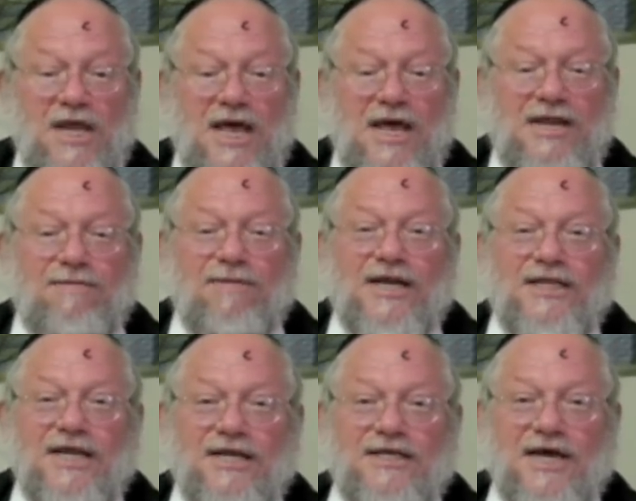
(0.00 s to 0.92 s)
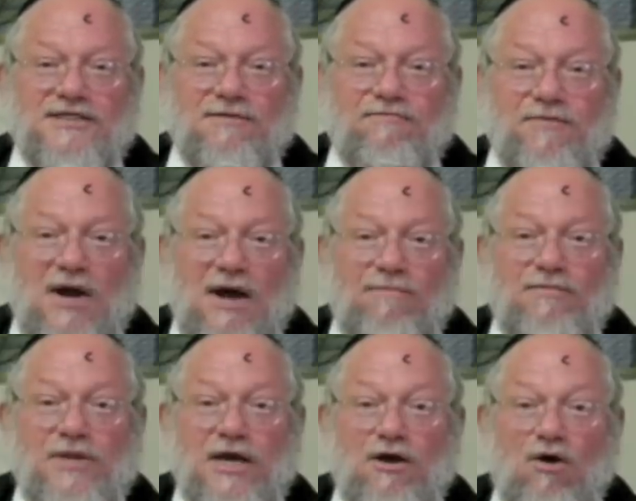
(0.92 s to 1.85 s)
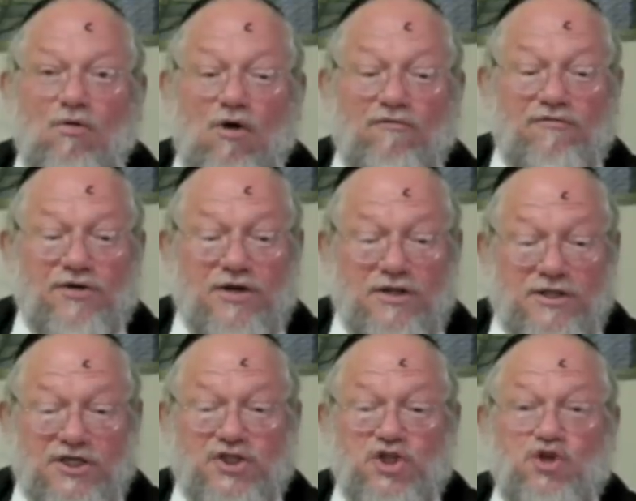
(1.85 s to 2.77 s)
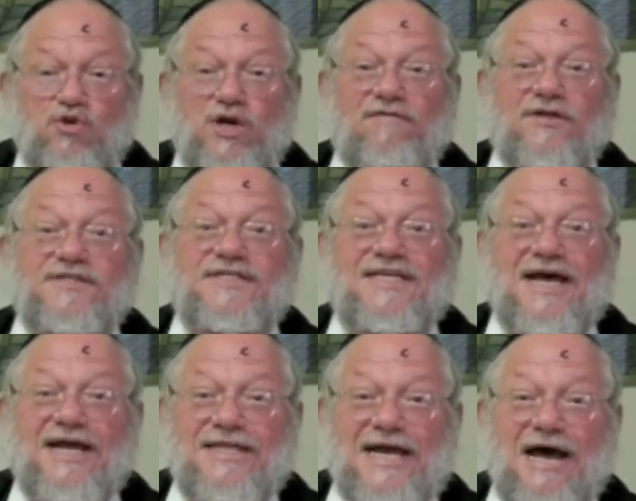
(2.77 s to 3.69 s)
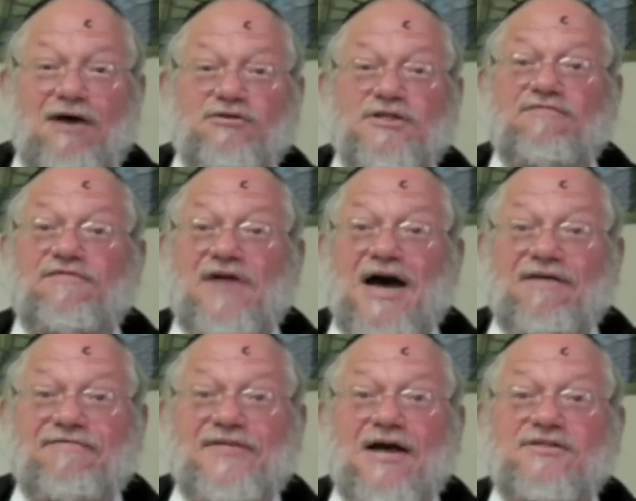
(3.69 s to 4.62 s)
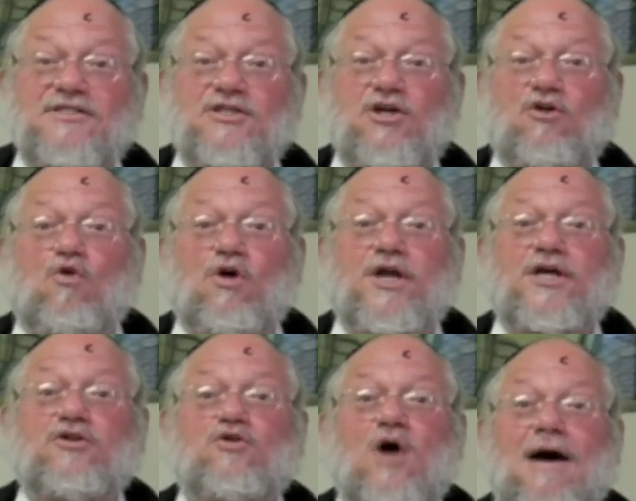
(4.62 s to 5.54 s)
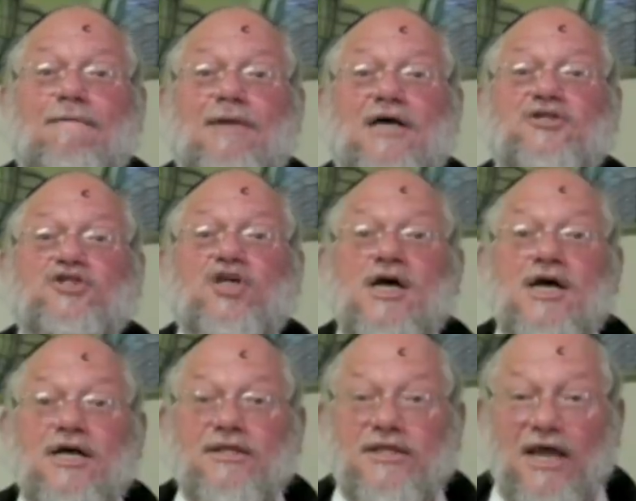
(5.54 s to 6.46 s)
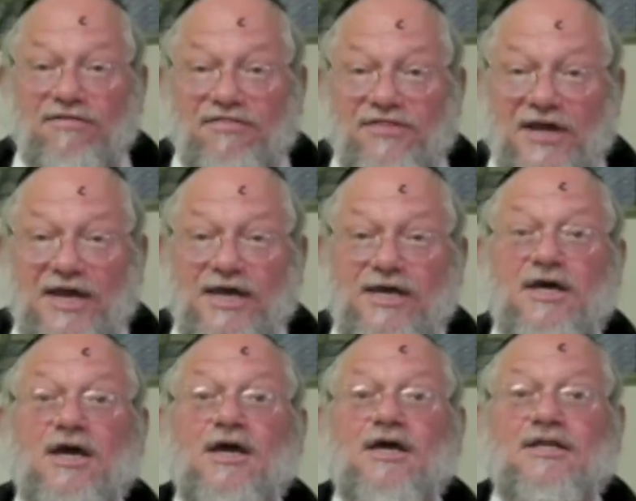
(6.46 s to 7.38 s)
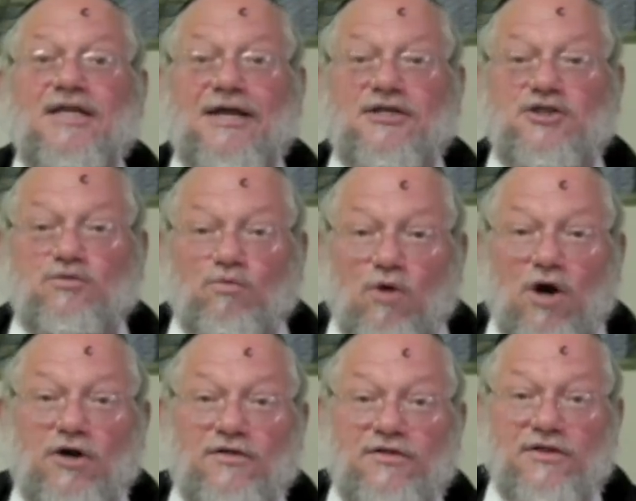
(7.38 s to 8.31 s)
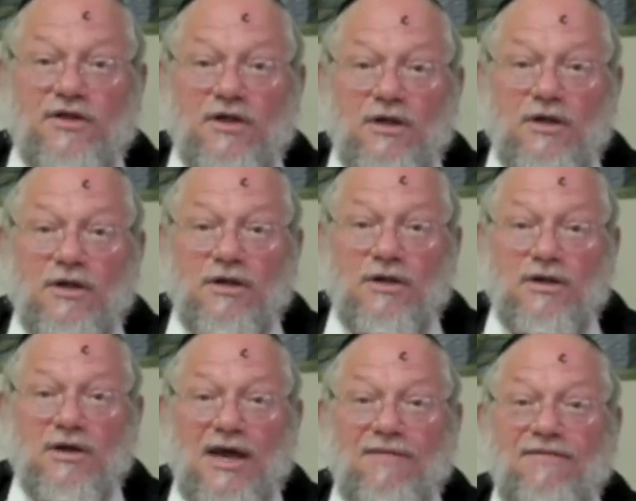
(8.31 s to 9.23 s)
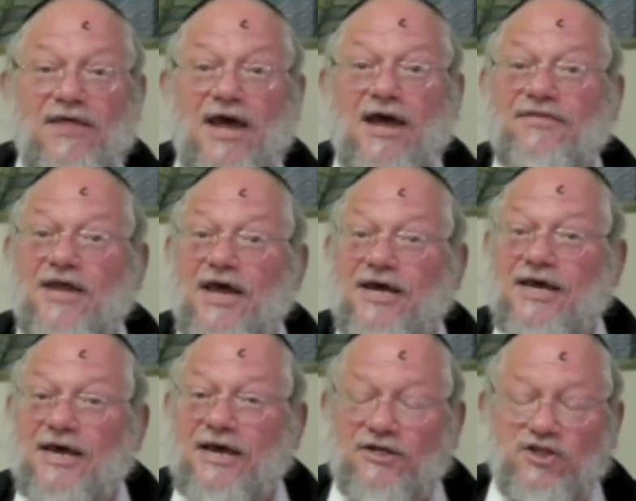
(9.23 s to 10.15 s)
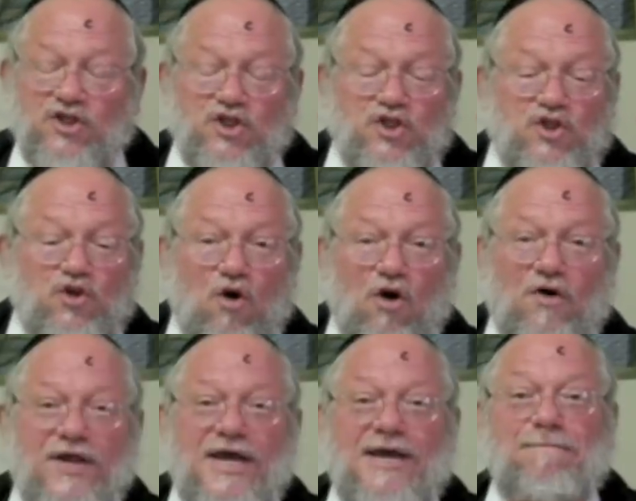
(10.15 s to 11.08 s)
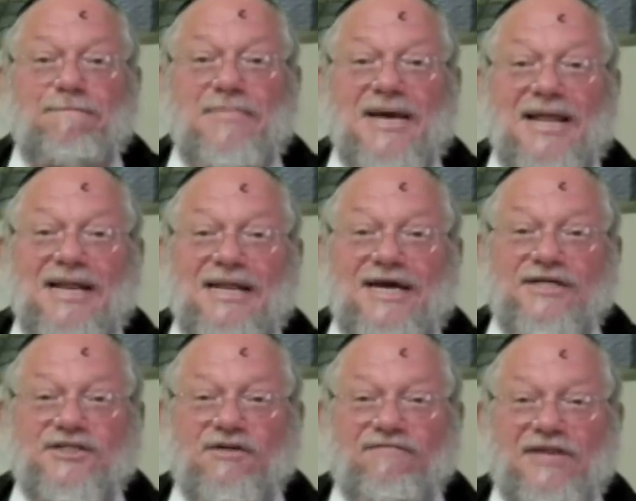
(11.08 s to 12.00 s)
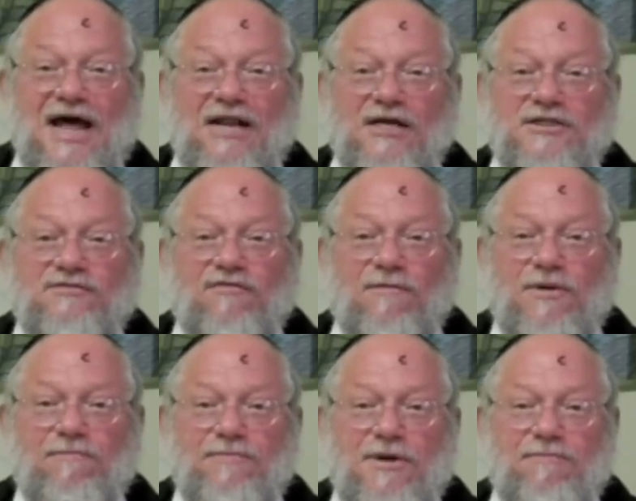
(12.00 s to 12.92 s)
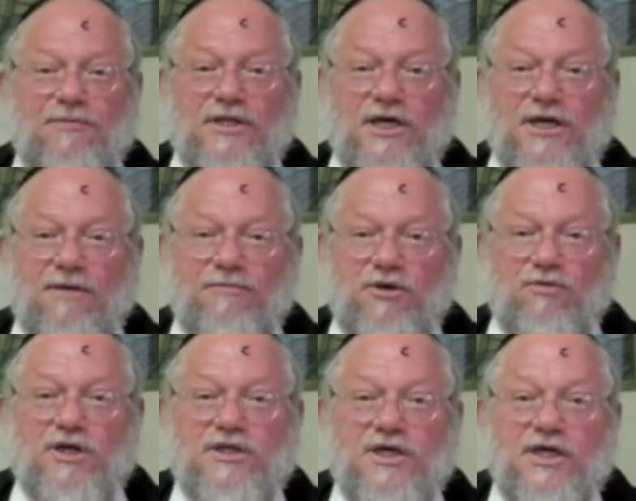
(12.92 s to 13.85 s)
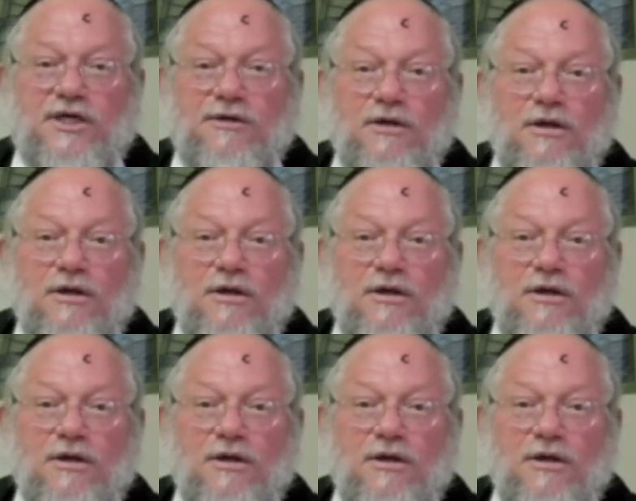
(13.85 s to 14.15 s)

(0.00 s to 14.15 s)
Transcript: Anybody that has a problem, they go over, listen, you give us 10,000, 5,000, according to how much they think that it's worth. And they're extorting millions of dollars from the people in the community.